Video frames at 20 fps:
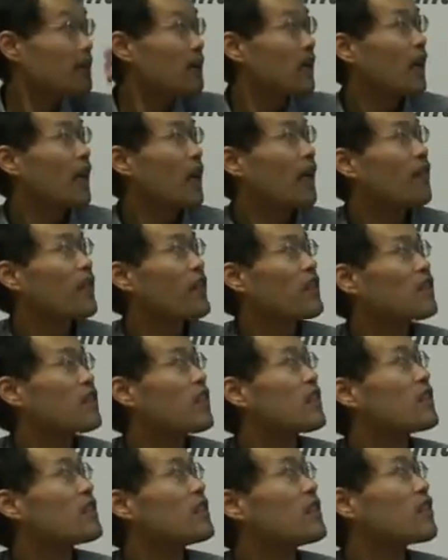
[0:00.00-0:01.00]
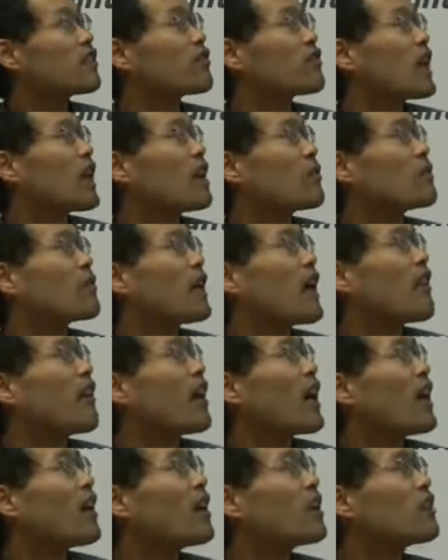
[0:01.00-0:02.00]
And this is described
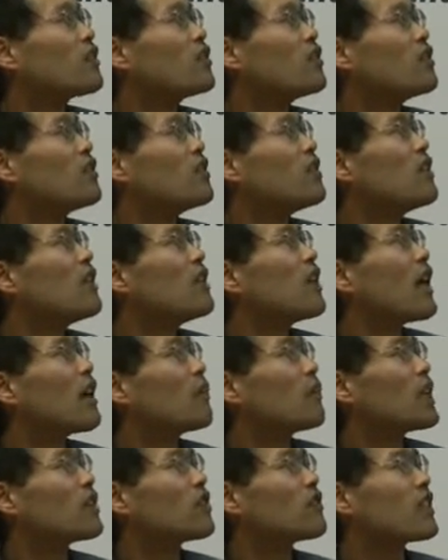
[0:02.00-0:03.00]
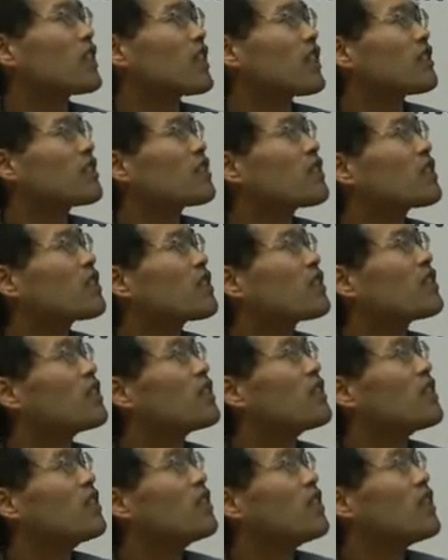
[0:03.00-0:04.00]
by two matrix,
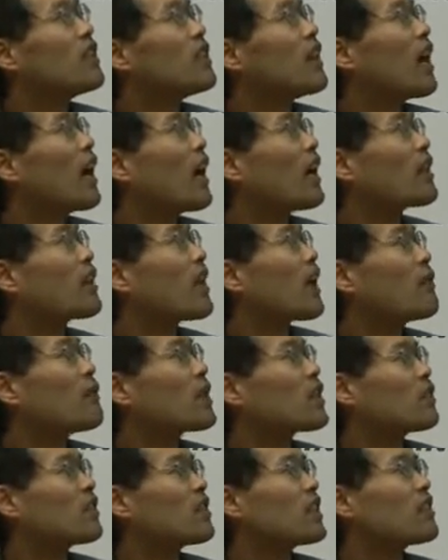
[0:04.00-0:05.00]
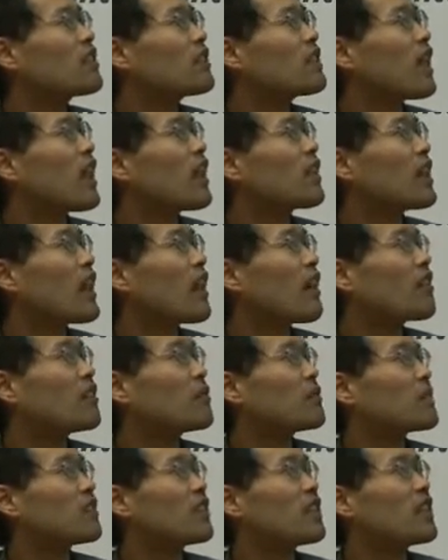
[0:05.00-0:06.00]
K matrix and alpha
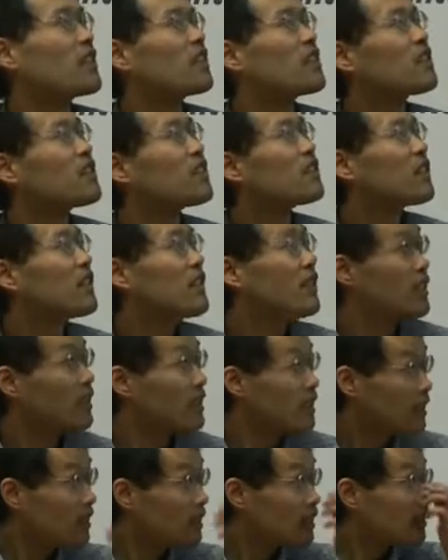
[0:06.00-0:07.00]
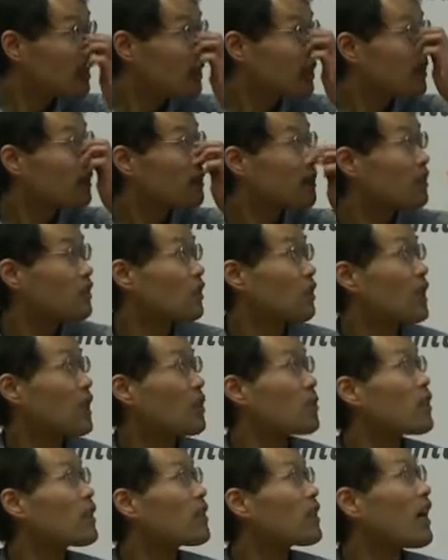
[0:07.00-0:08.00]
matrix. So
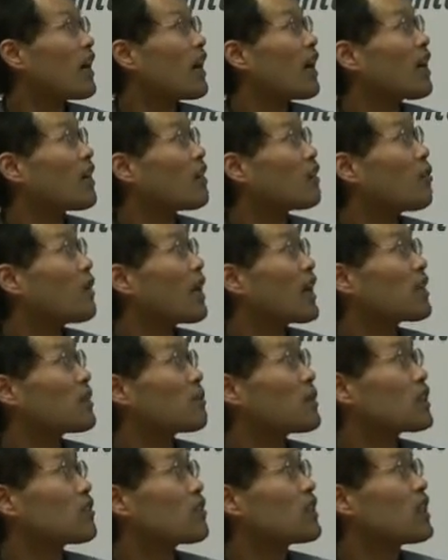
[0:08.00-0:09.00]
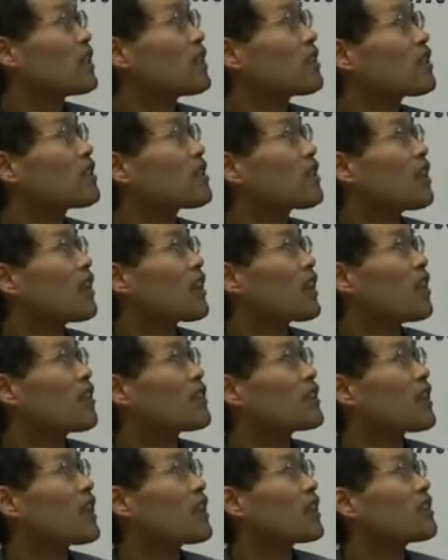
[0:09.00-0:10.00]
given a covariant matrix, a
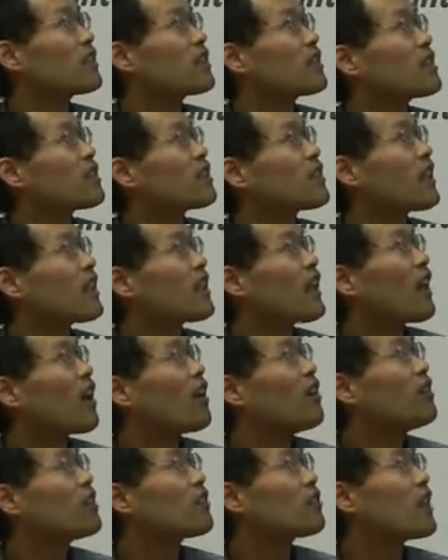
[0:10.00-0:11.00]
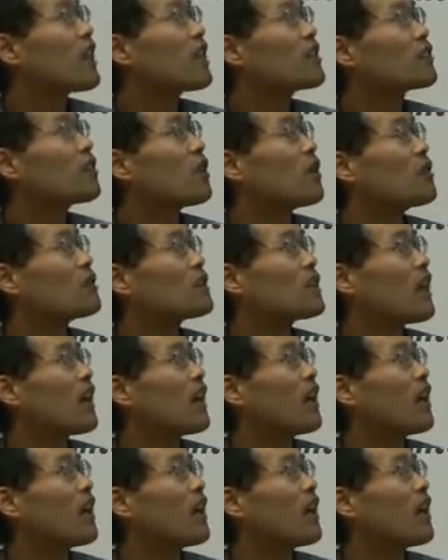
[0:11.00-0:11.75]
Gaussian channel transforms